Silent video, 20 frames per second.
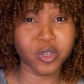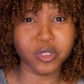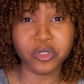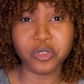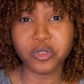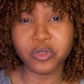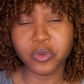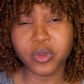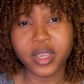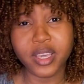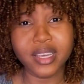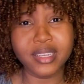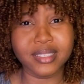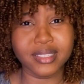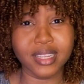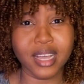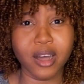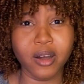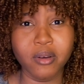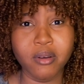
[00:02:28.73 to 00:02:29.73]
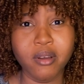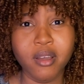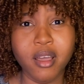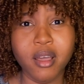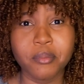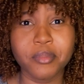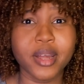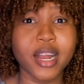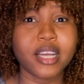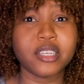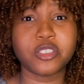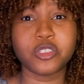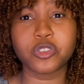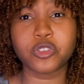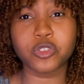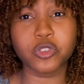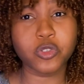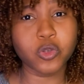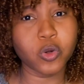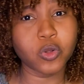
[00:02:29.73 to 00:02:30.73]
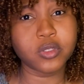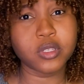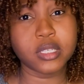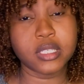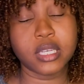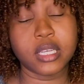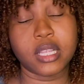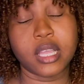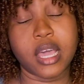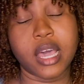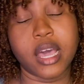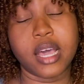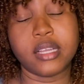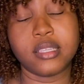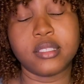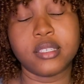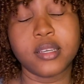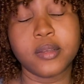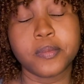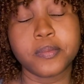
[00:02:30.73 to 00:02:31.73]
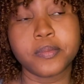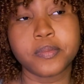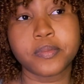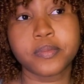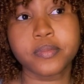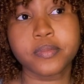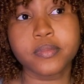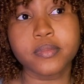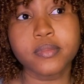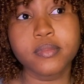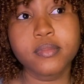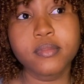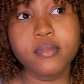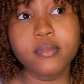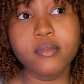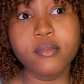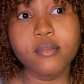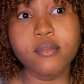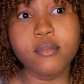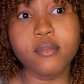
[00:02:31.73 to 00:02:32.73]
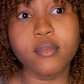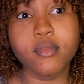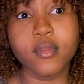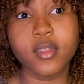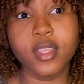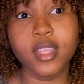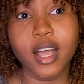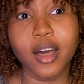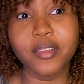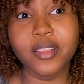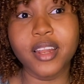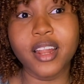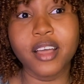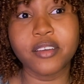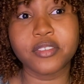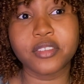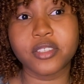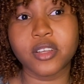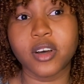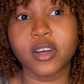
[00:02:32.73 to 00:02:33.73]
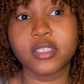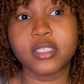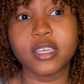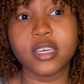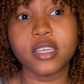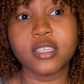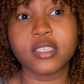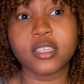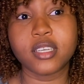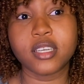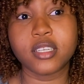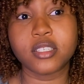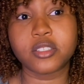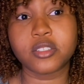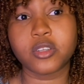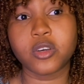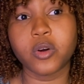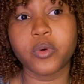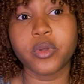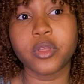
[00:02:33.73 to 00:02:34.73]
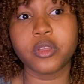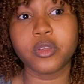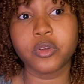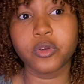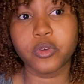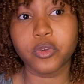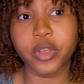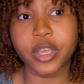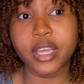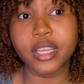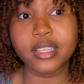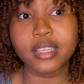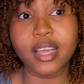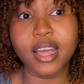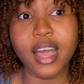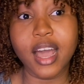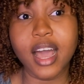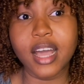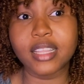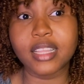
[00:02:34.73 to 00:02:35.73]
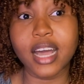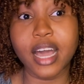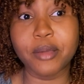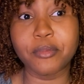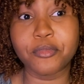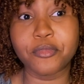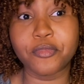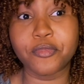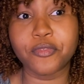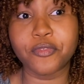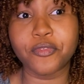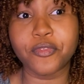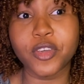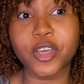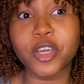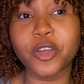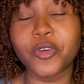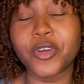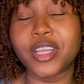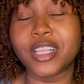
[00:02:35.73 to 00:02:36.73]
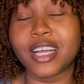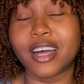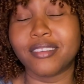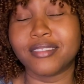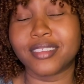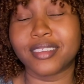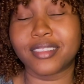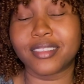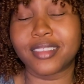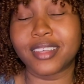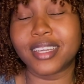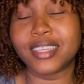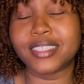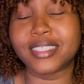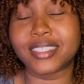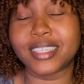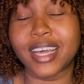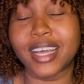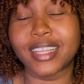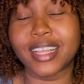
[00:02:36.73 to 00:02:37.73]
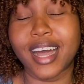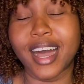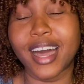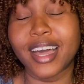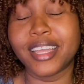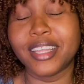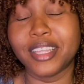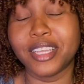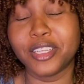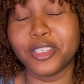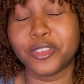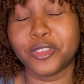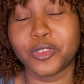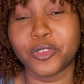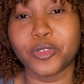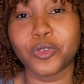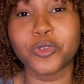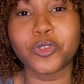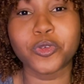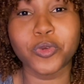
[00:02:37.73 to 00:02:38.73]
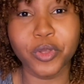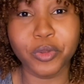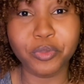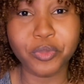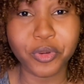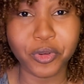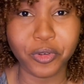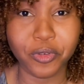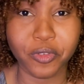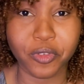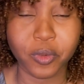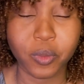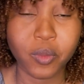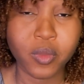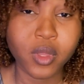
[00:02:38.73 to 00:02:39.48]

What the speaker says: 2 years now, but I just stalled on it. And now that I've started, it's going great, and I'm figuring out the things that I need to do to improve.